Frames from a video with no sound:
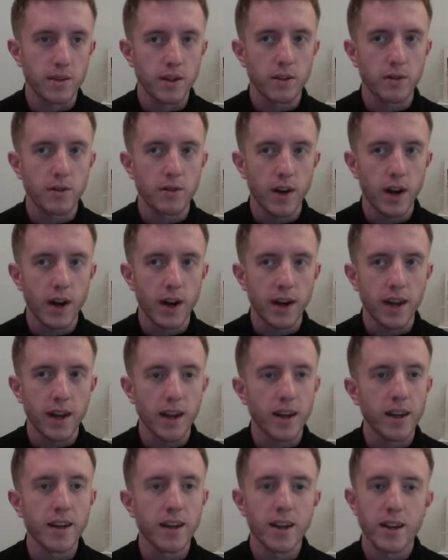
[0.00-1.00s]

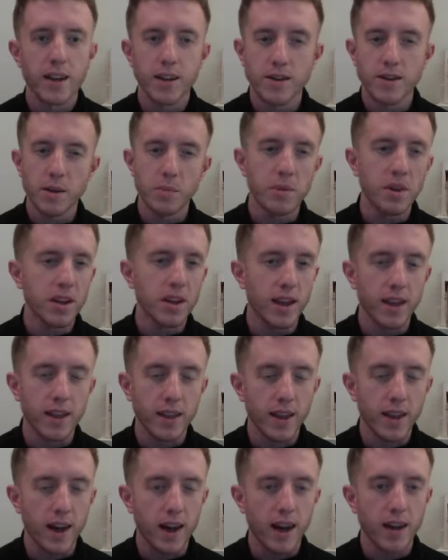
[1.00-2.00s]
Friday, something like
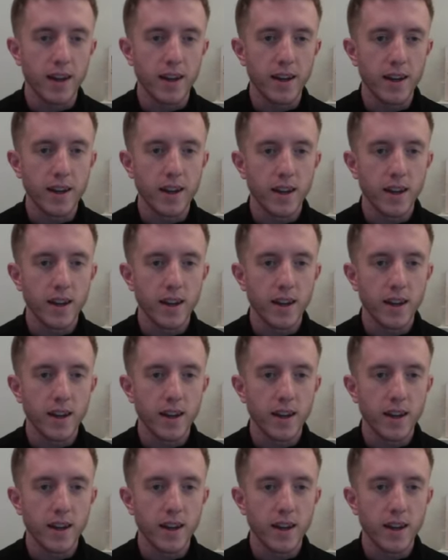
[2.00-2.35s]
that,